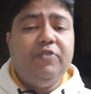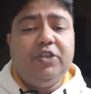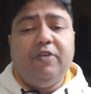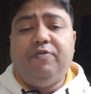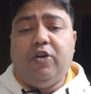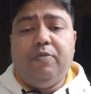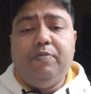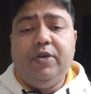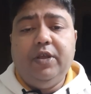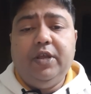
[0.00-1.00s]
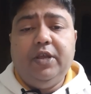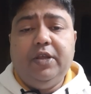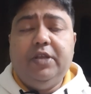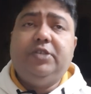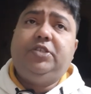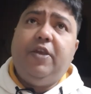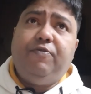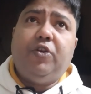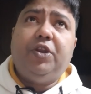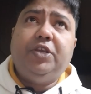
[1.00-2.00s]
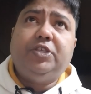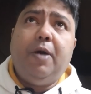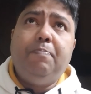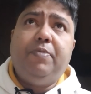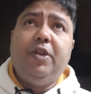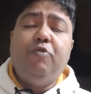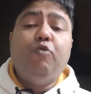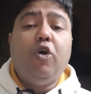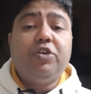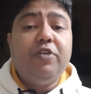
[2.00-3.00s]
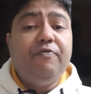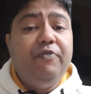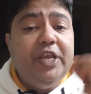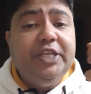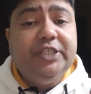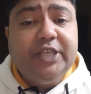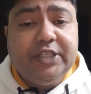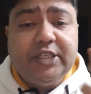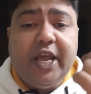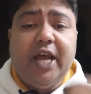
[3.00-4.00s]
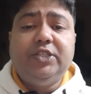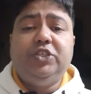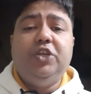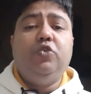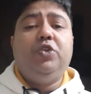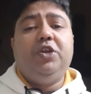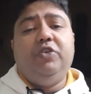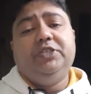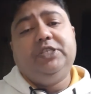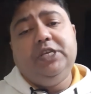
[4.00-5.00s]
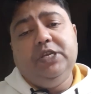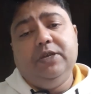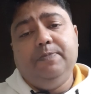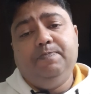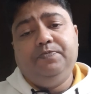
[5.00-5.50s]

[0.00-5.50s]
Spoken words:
with the verb. Say for an example, water freezes at 0 degrees C.